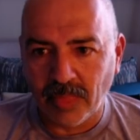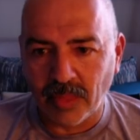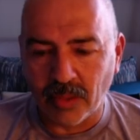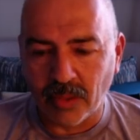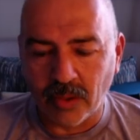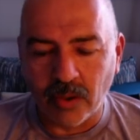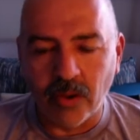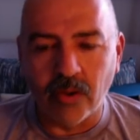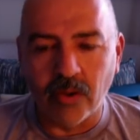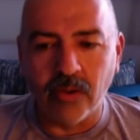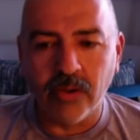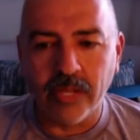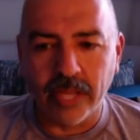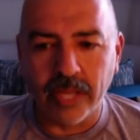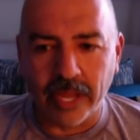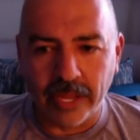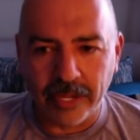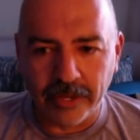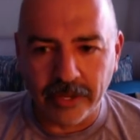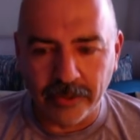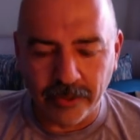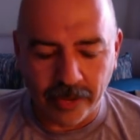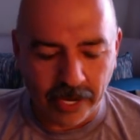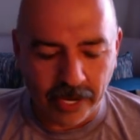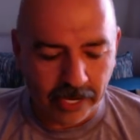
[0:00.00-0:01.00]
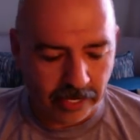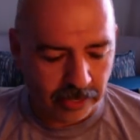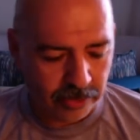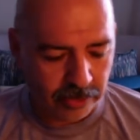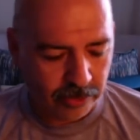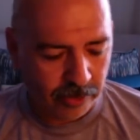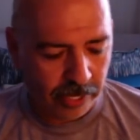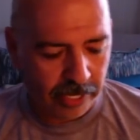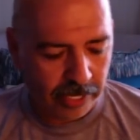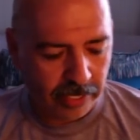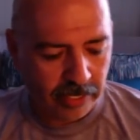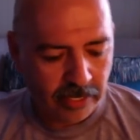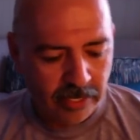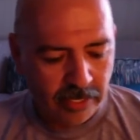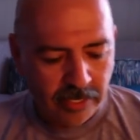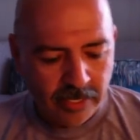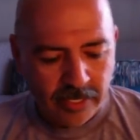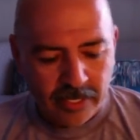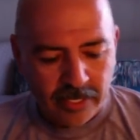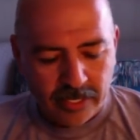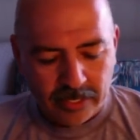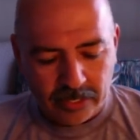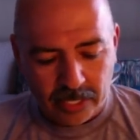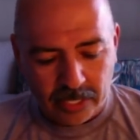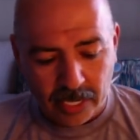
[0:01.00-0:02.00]
Oh, okay, great.
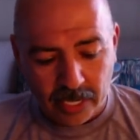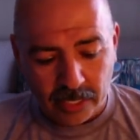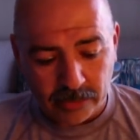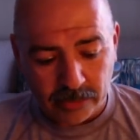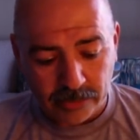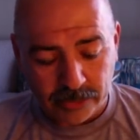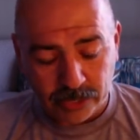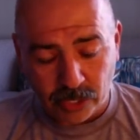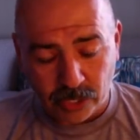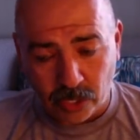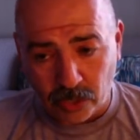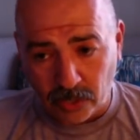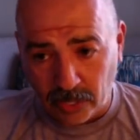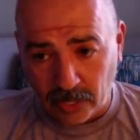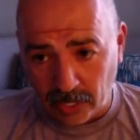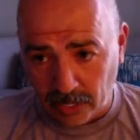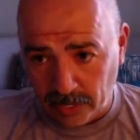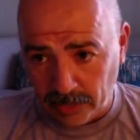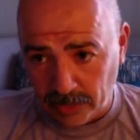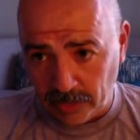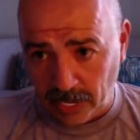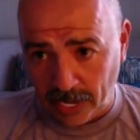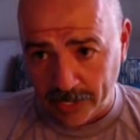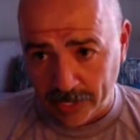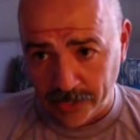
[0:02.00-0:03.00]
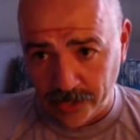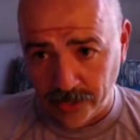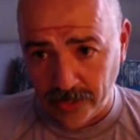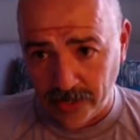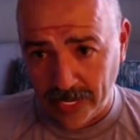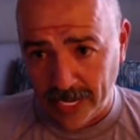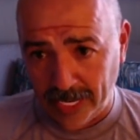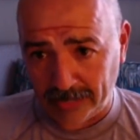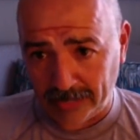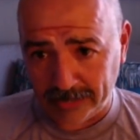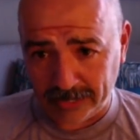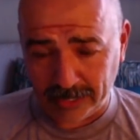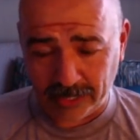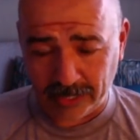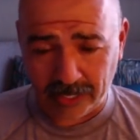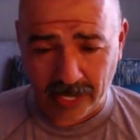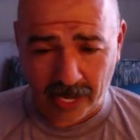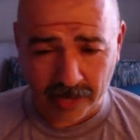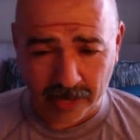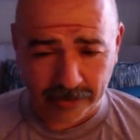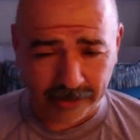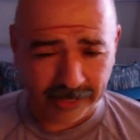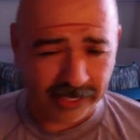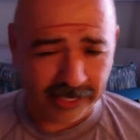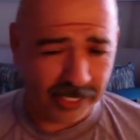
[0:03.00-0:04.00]
So I do have some
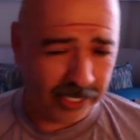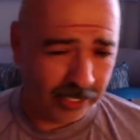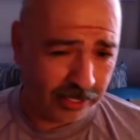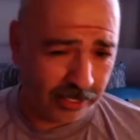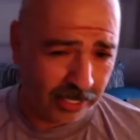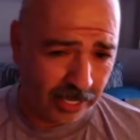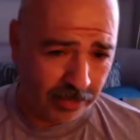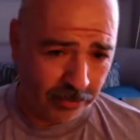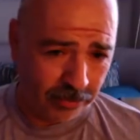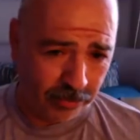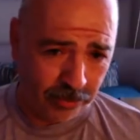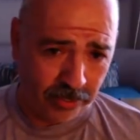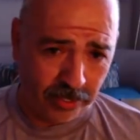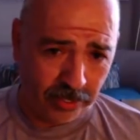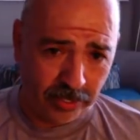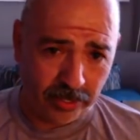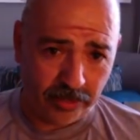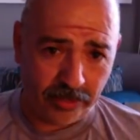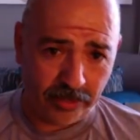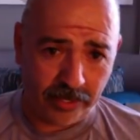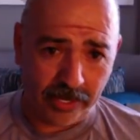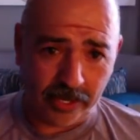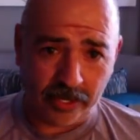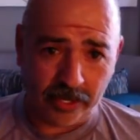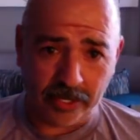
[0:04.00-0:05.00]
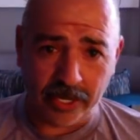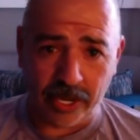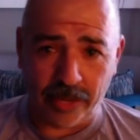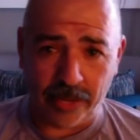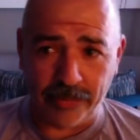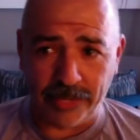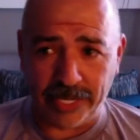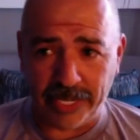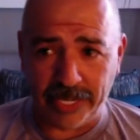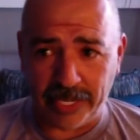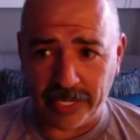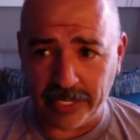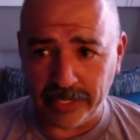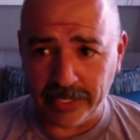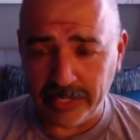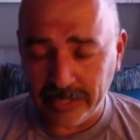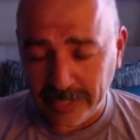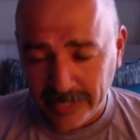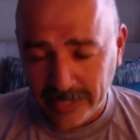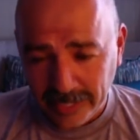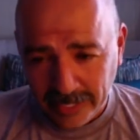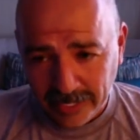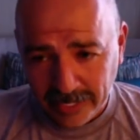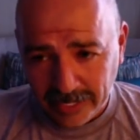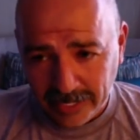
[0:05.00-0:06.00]
comments here that that are coming in.
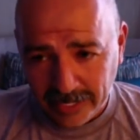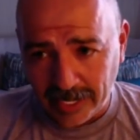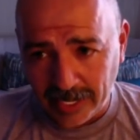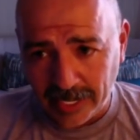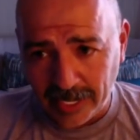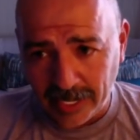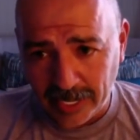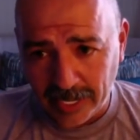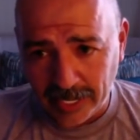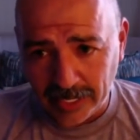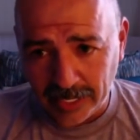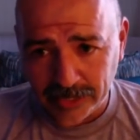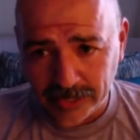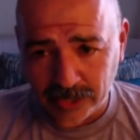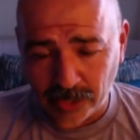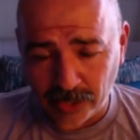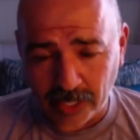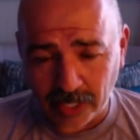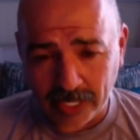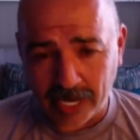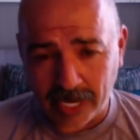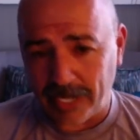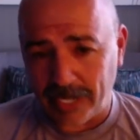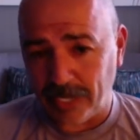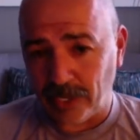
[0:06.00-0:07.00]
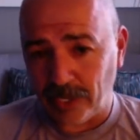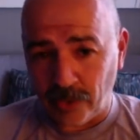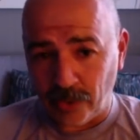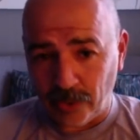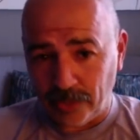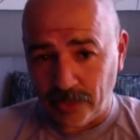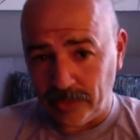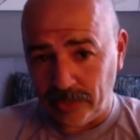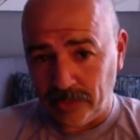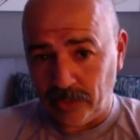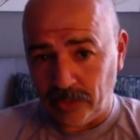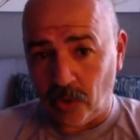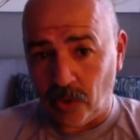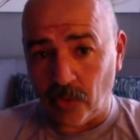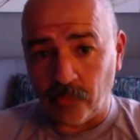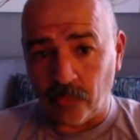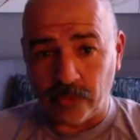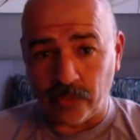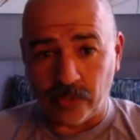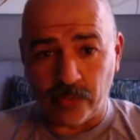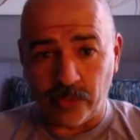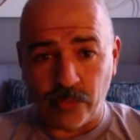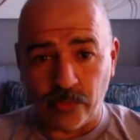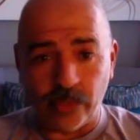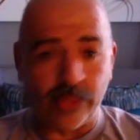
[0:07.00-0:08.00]
So I'll kind of go
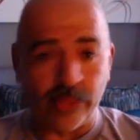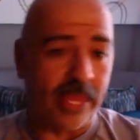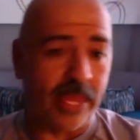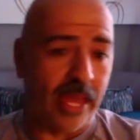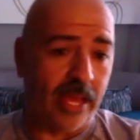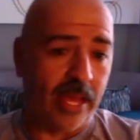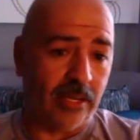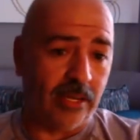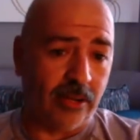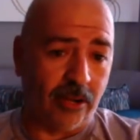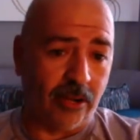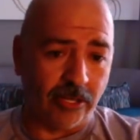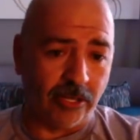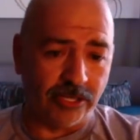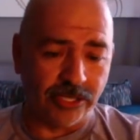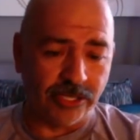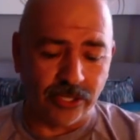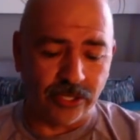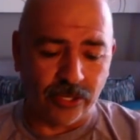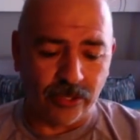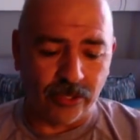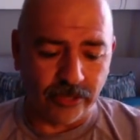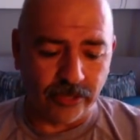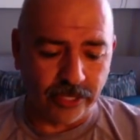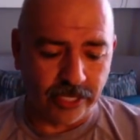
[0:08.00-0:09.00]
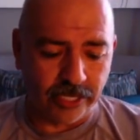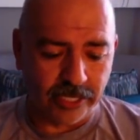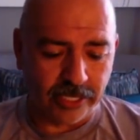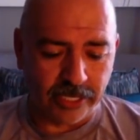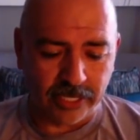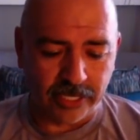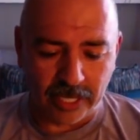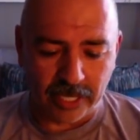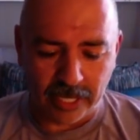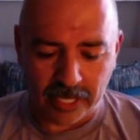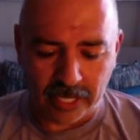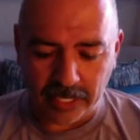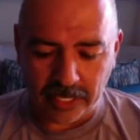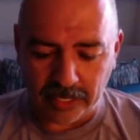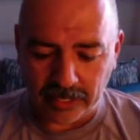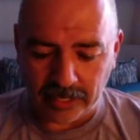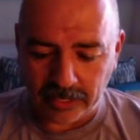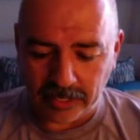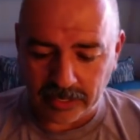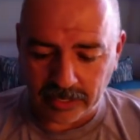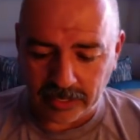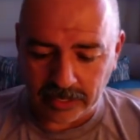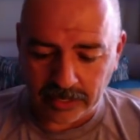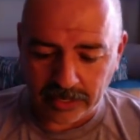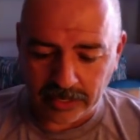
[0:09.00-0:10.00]
over with that also, just,
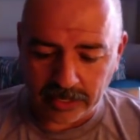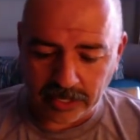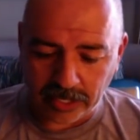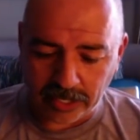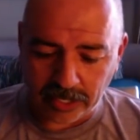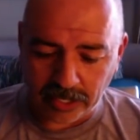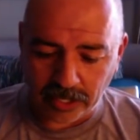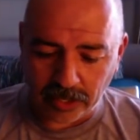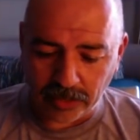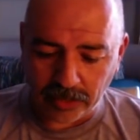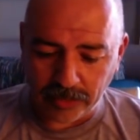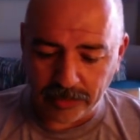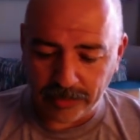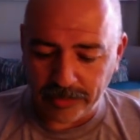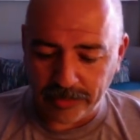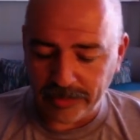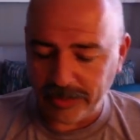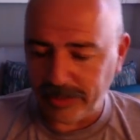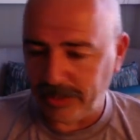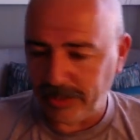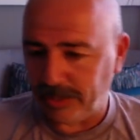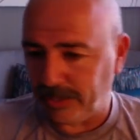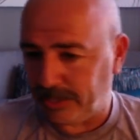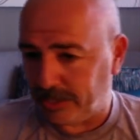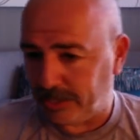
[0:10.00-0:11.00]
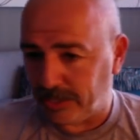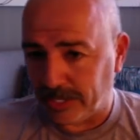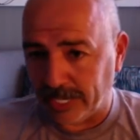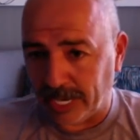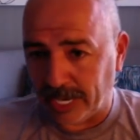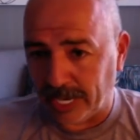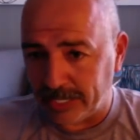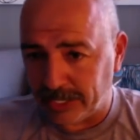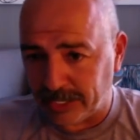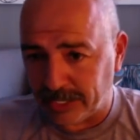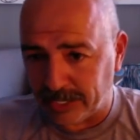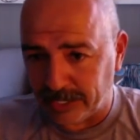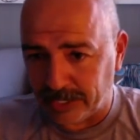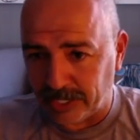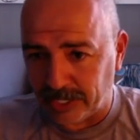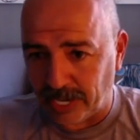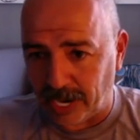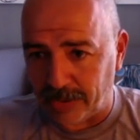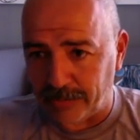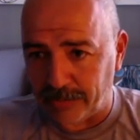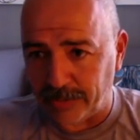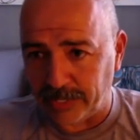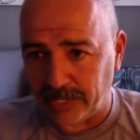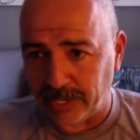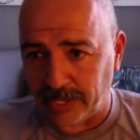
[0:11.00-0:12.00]
you guys can
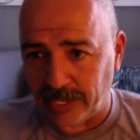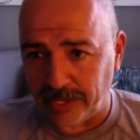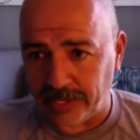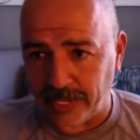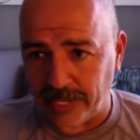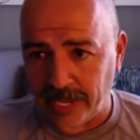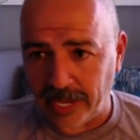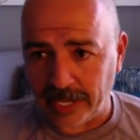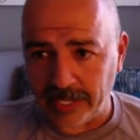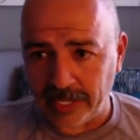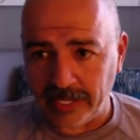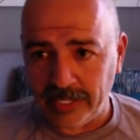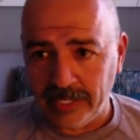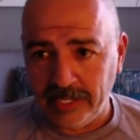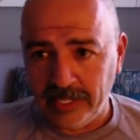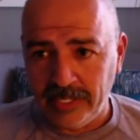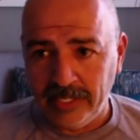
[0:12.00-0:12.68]
chime in on that.